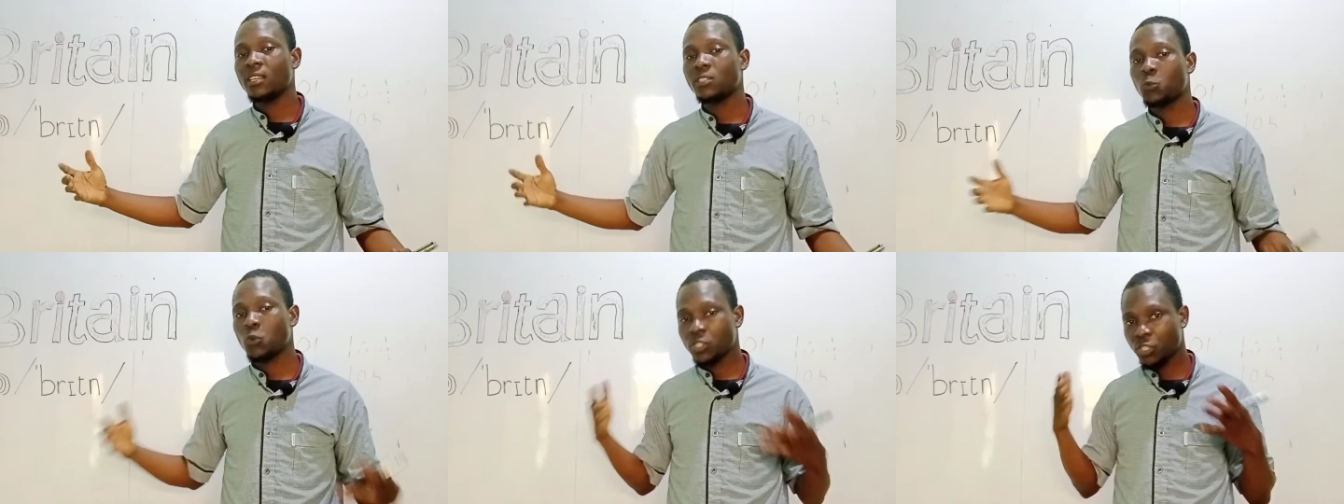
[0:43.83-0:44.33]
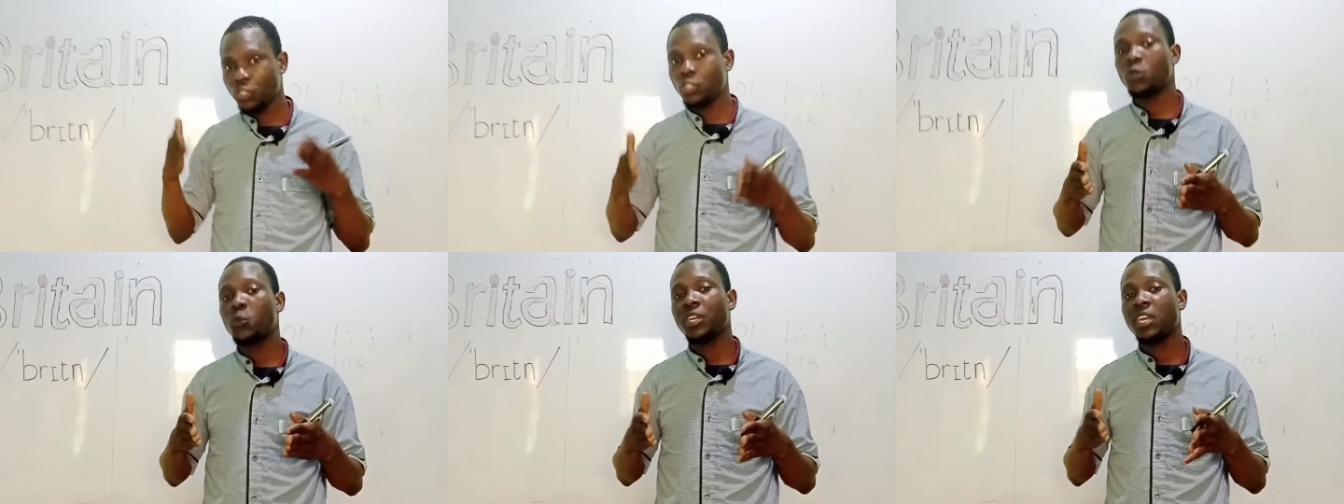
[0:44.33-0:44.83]
what
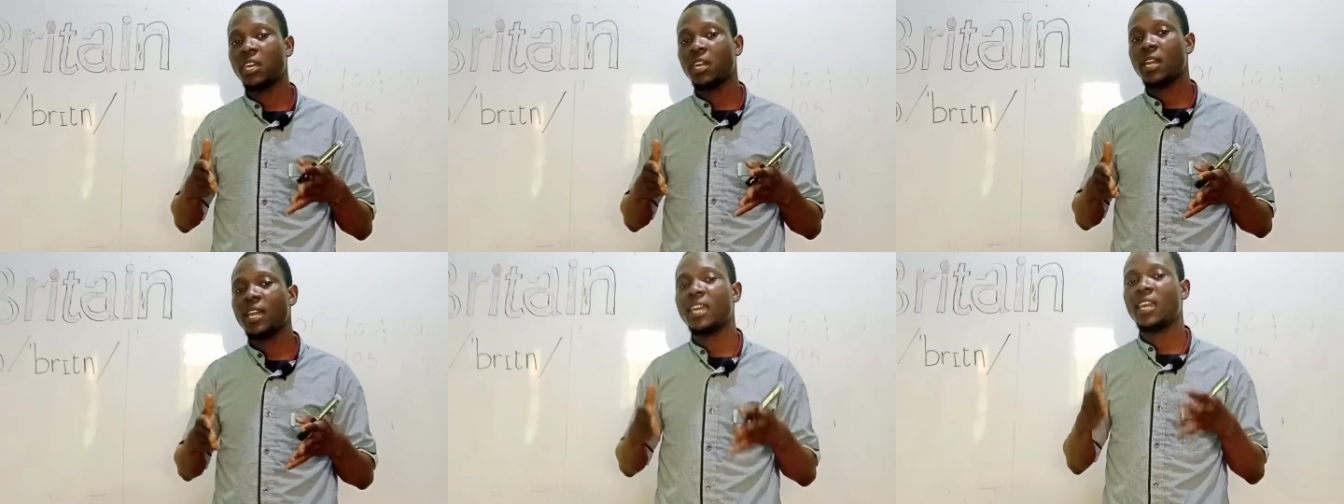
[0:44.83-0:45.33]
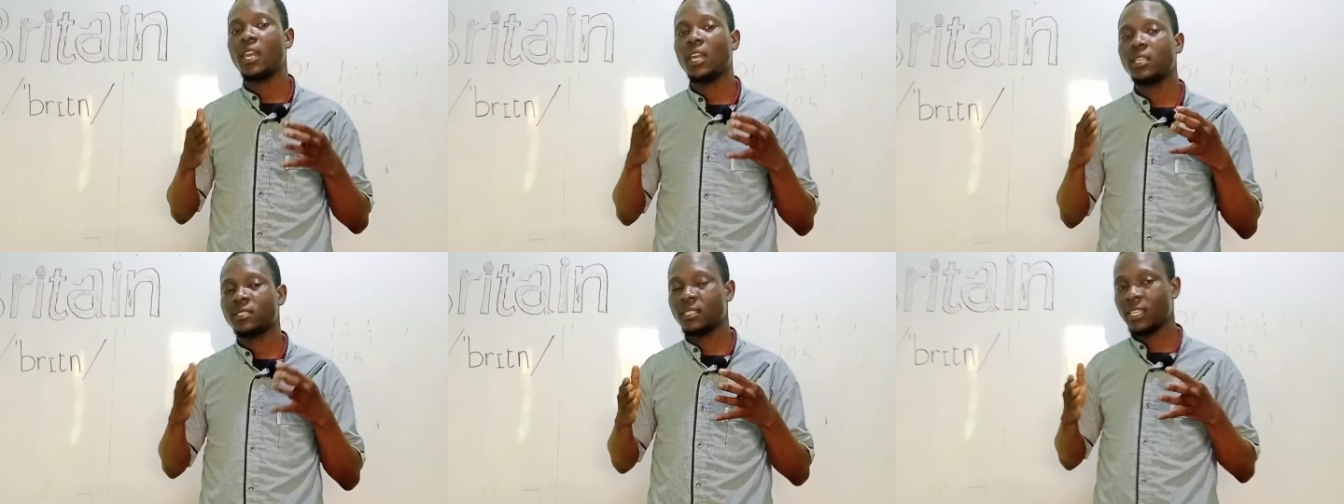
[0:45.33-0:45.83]
you will hear
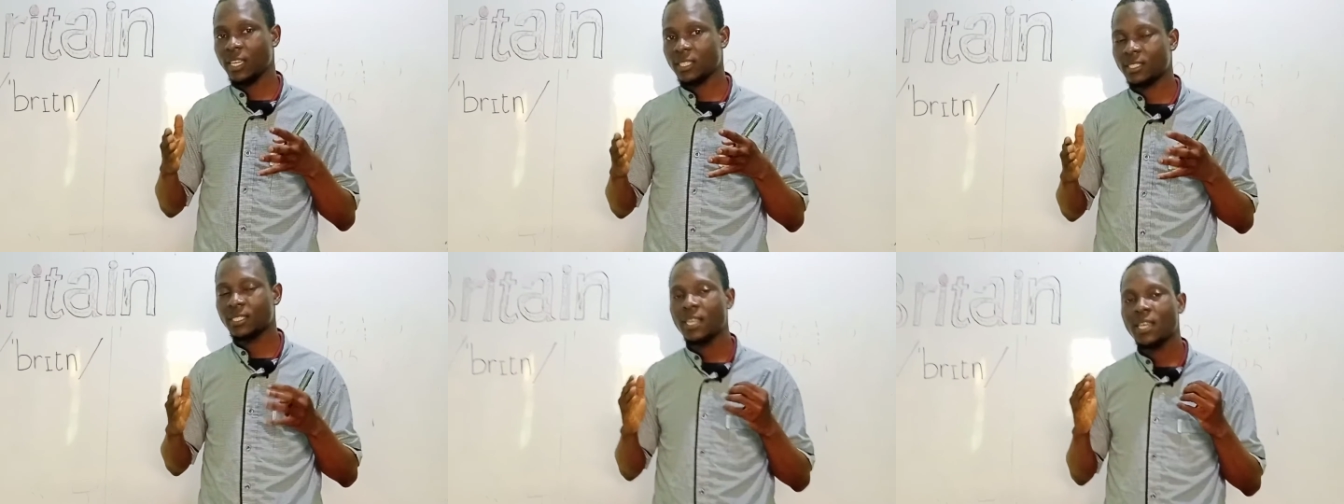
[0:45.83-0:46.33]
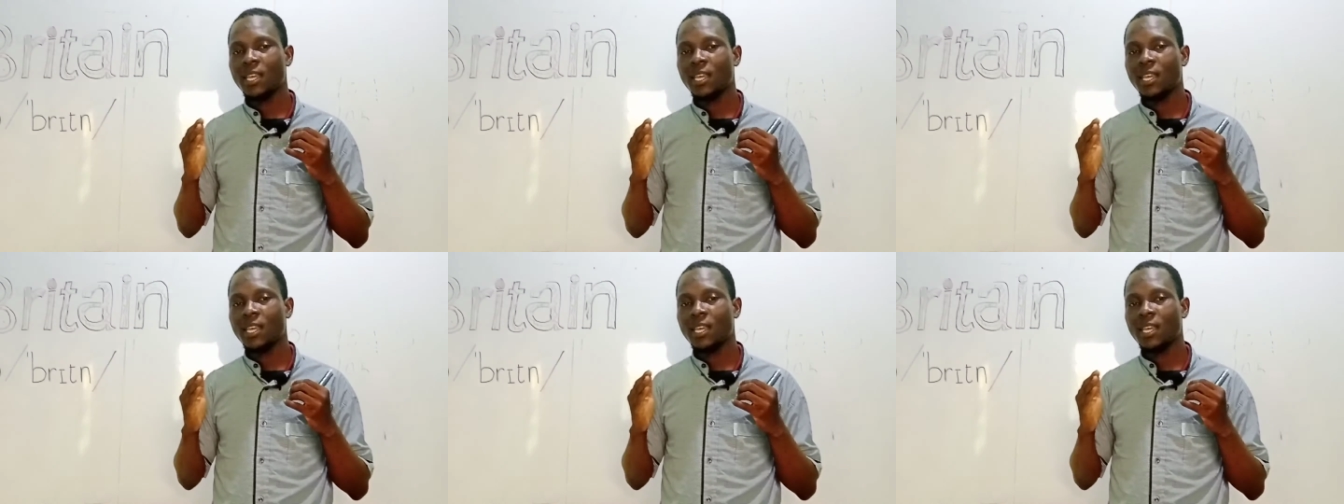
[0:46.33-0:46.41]
is this